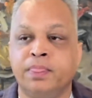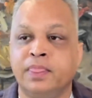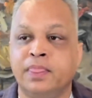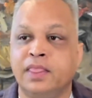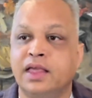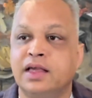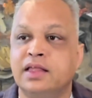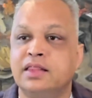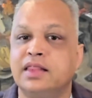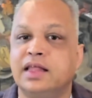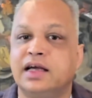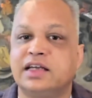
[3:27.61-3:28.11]

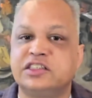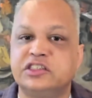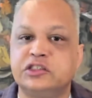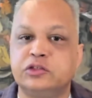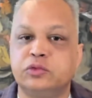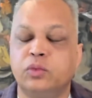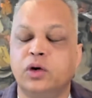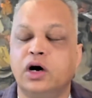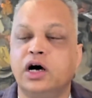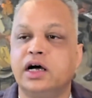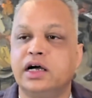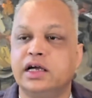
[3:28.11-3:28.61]
And that's
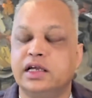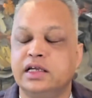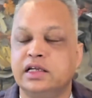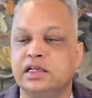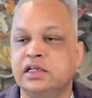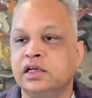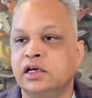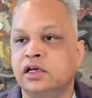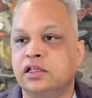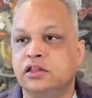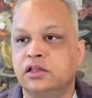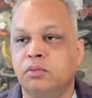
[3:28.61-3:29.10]
why
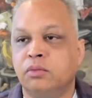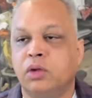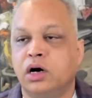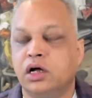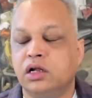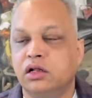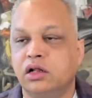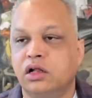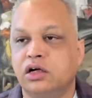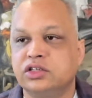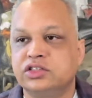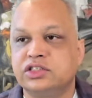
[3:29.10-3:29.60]
the
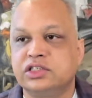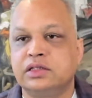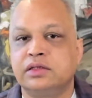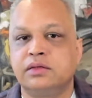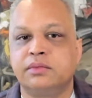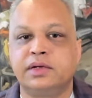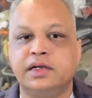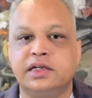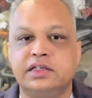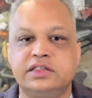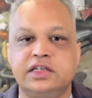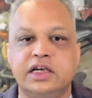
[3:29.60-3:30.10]
monologues and the
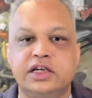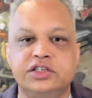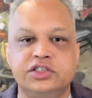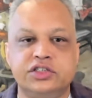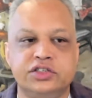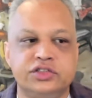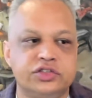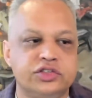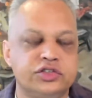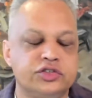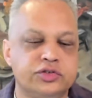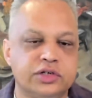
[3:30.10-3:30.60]

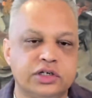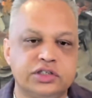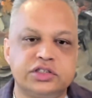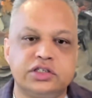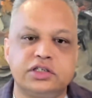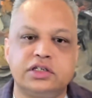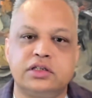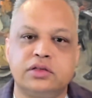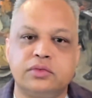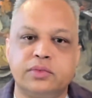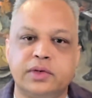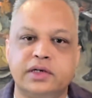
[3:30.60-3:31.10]
meditations are structured
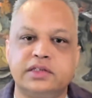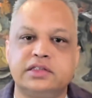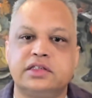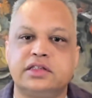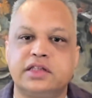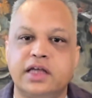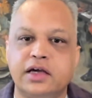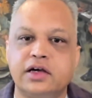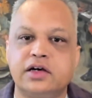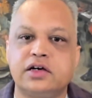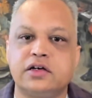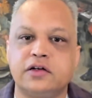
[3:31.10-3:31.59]
in the way that they
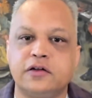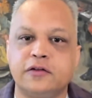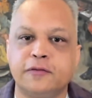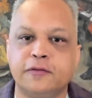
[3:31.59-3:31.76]
are.